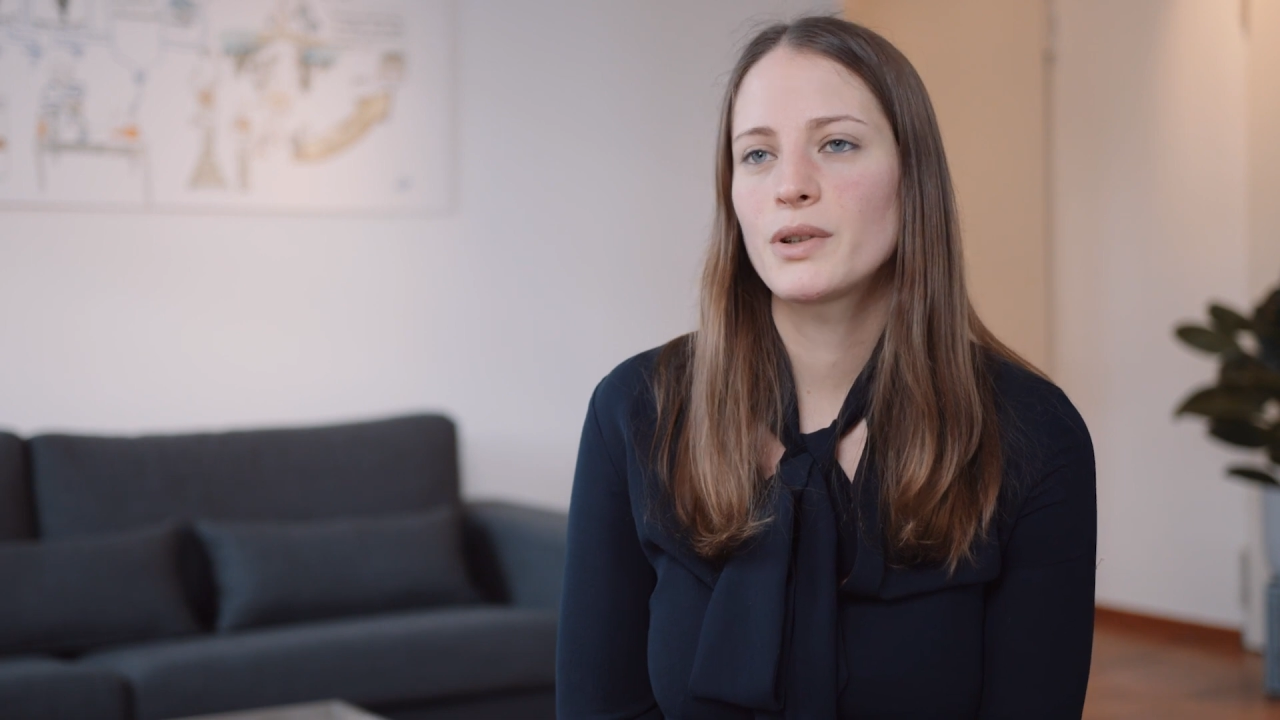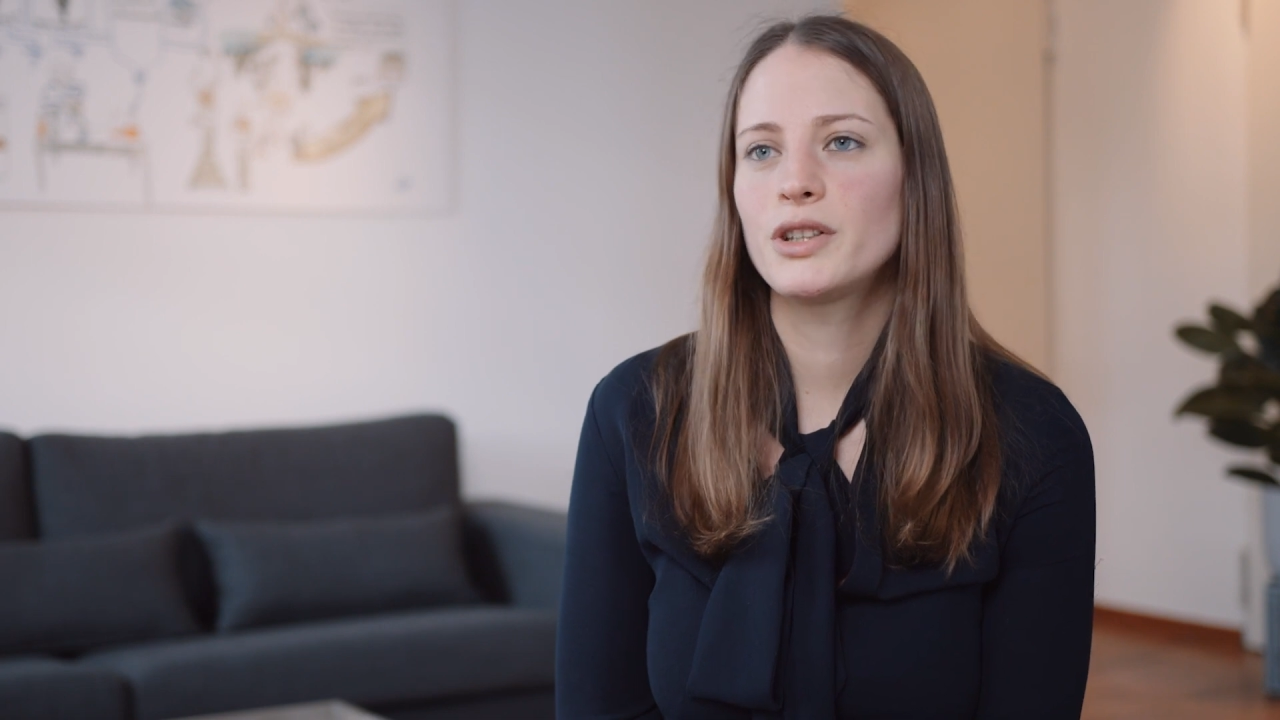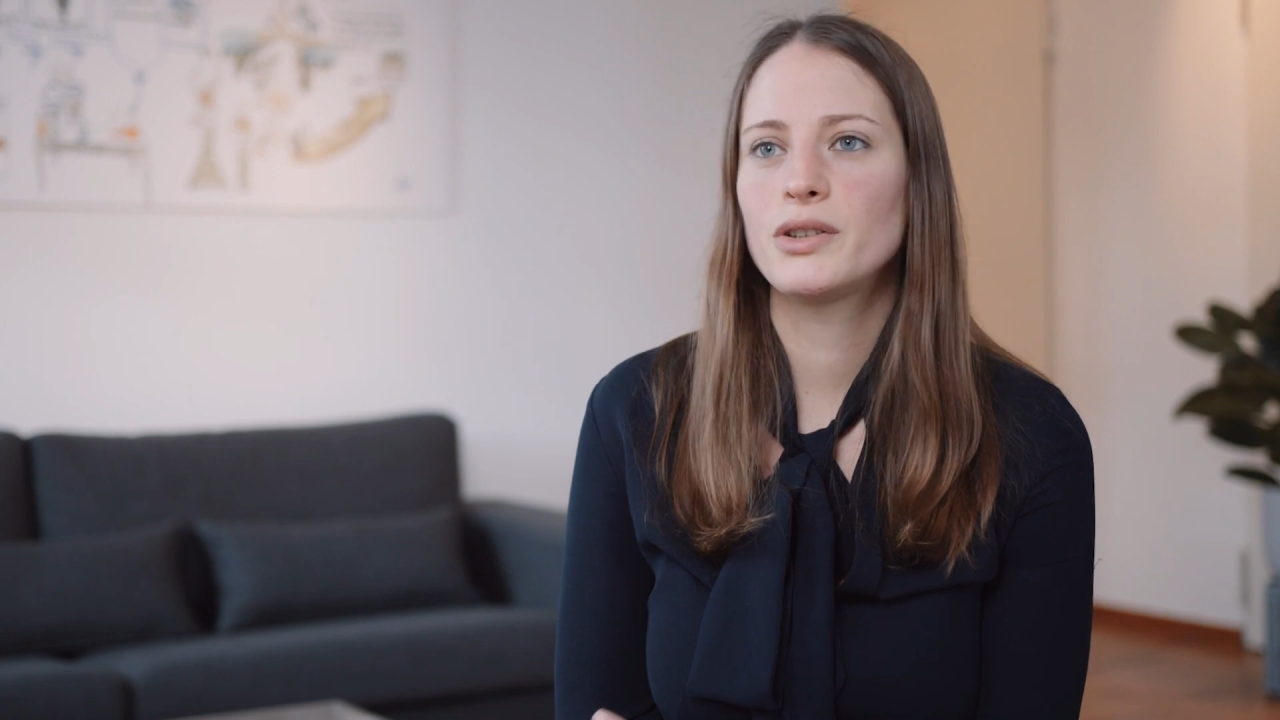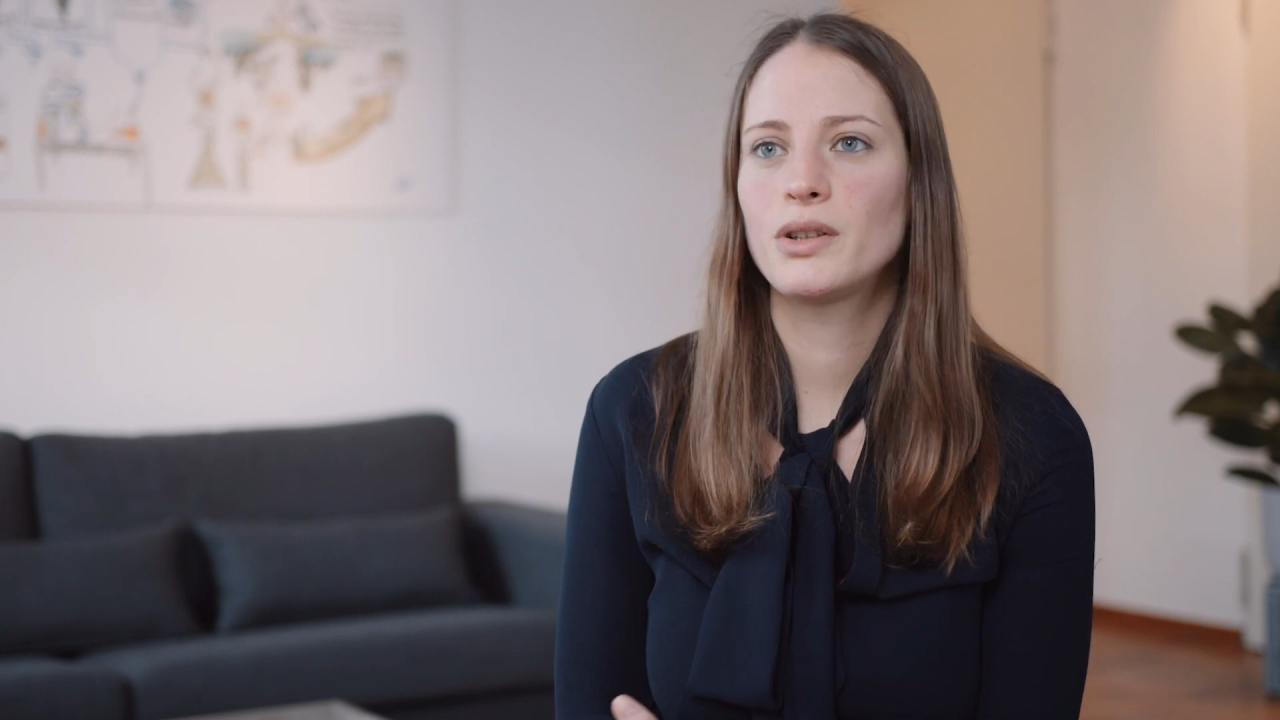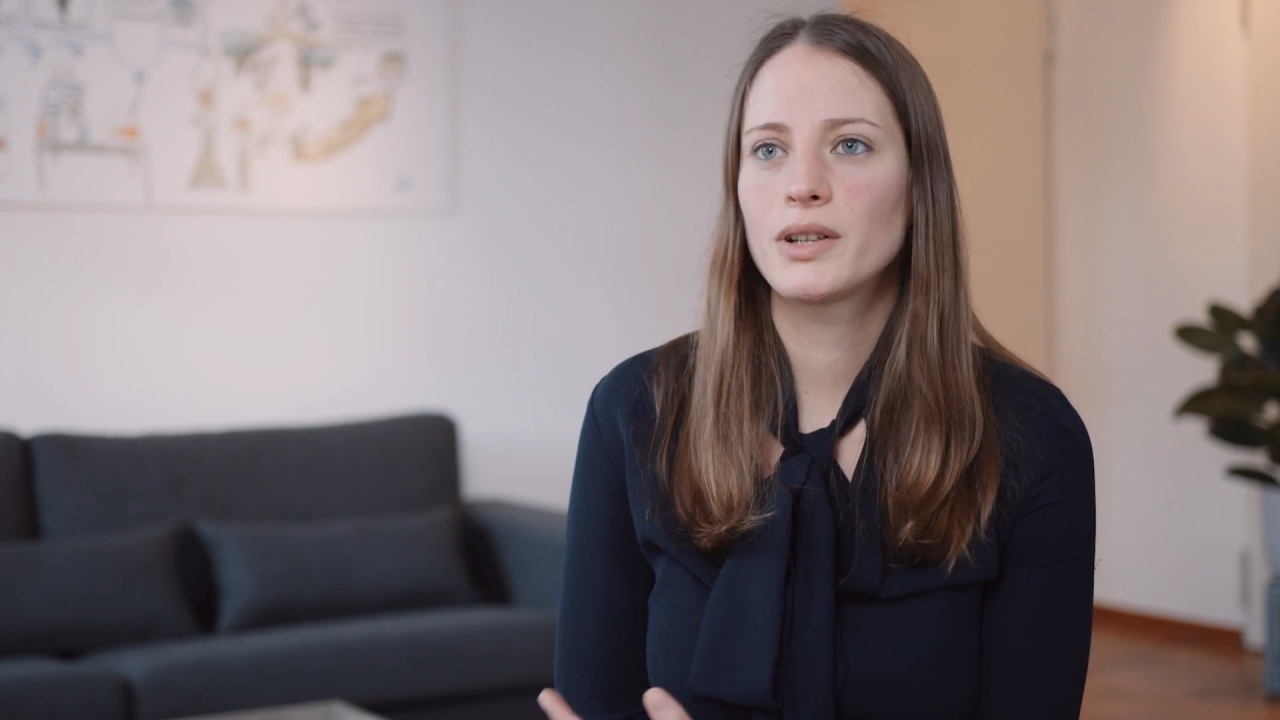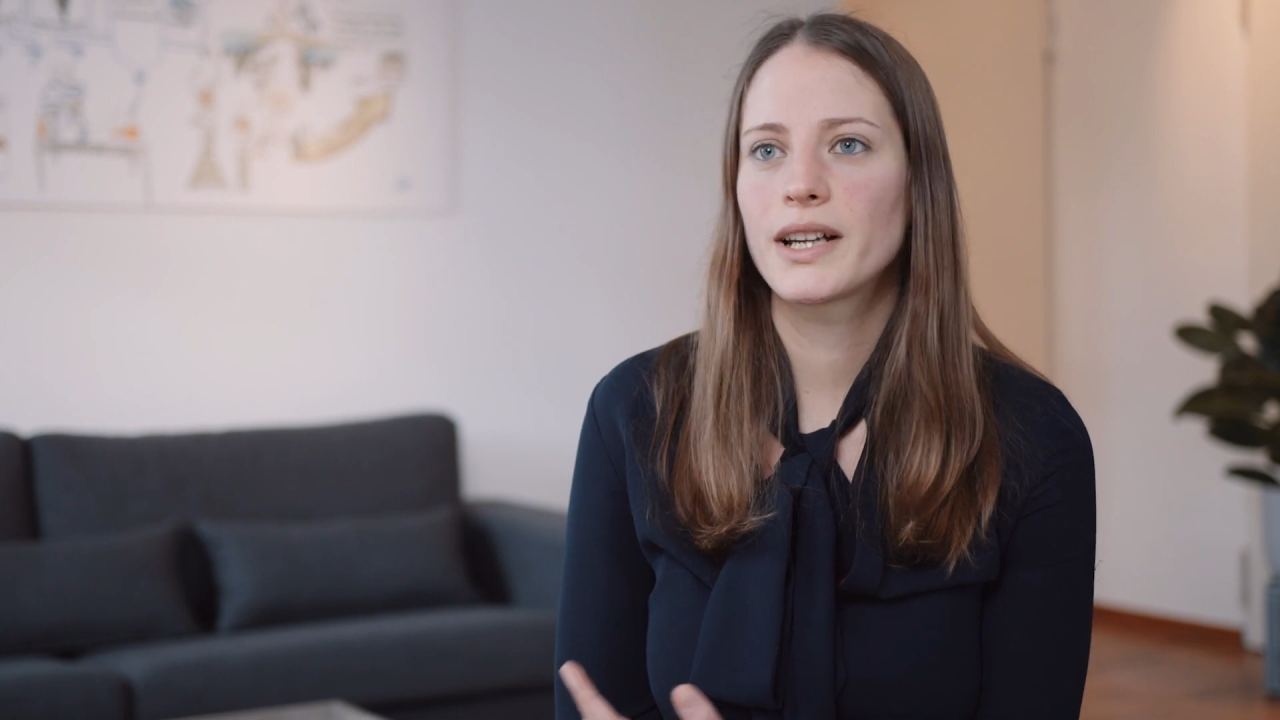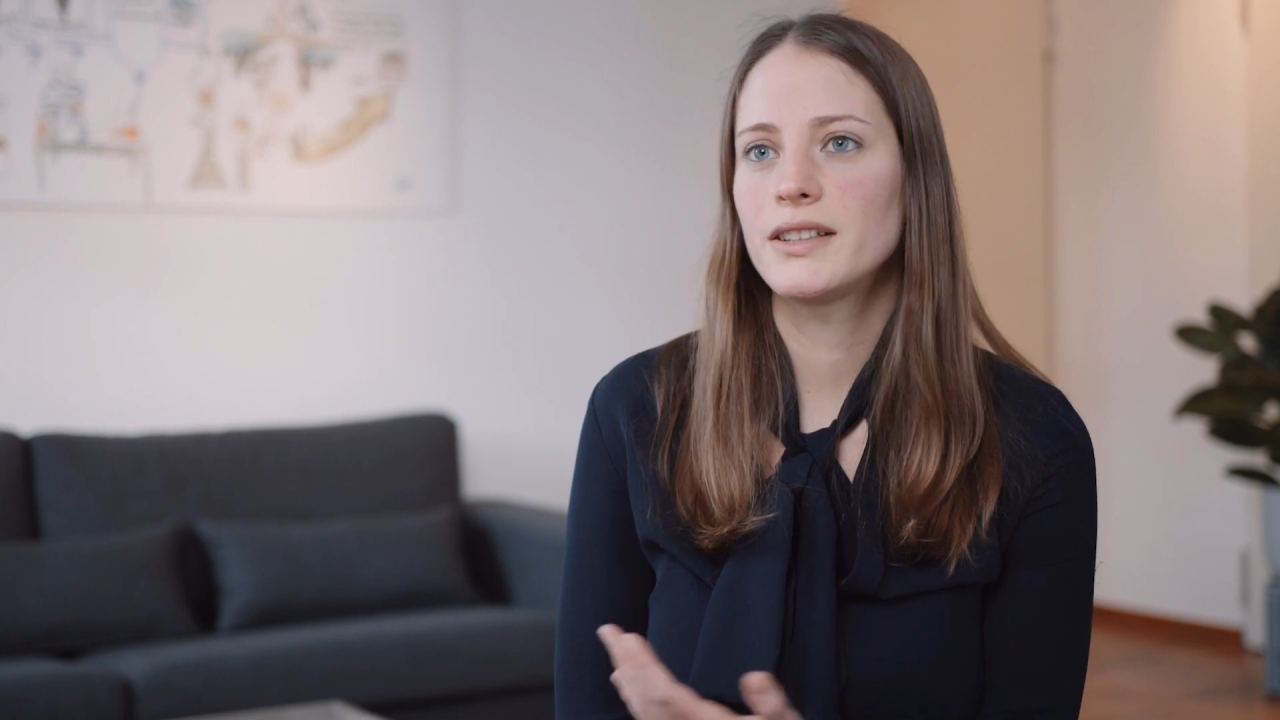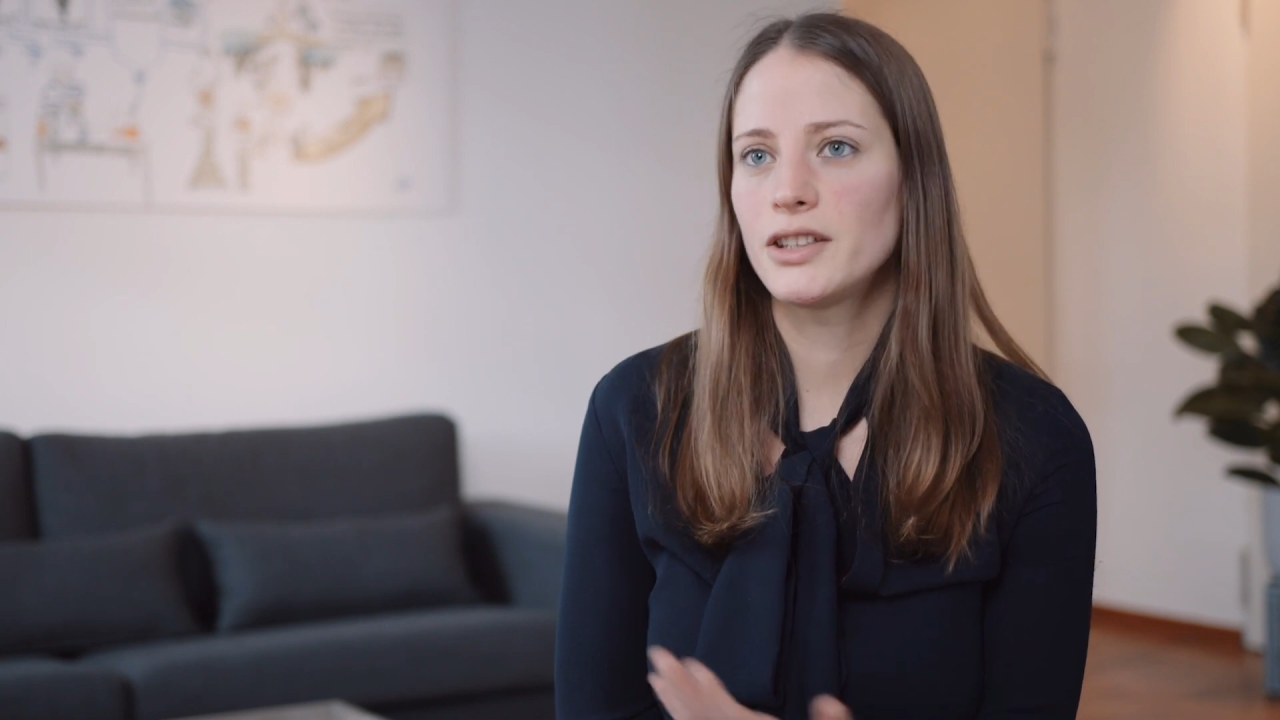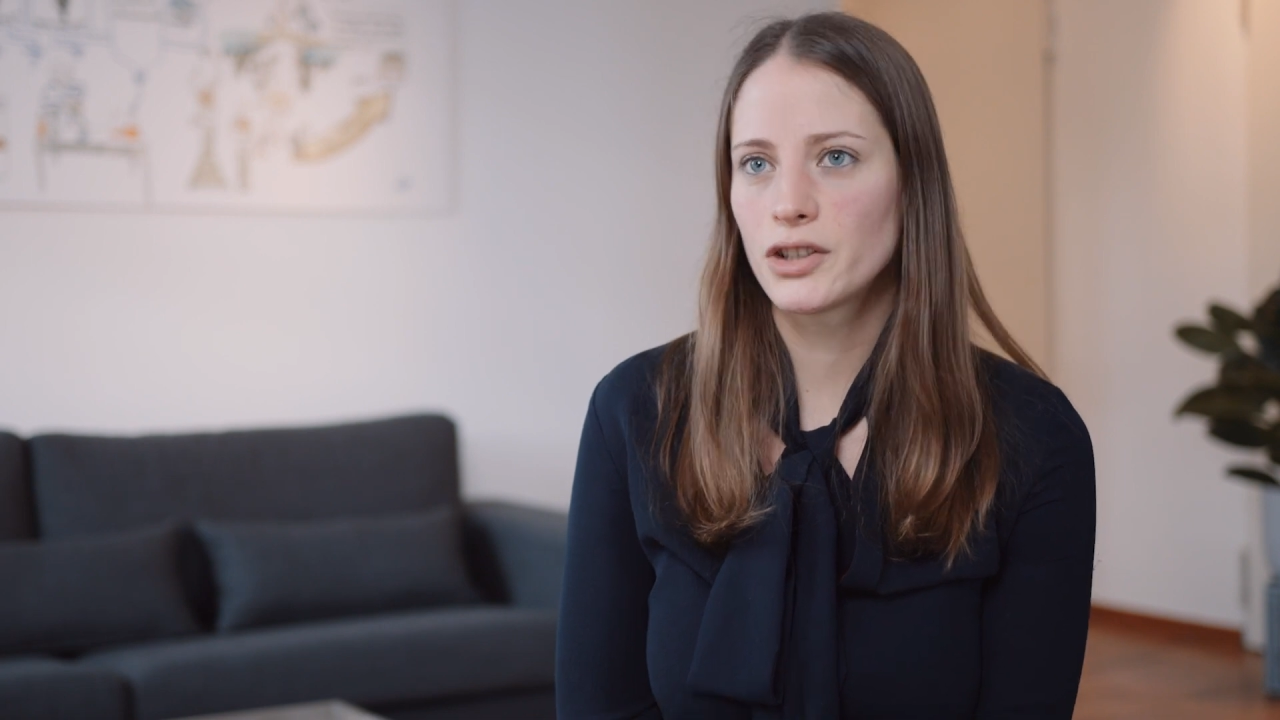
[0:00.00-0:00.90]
when you look at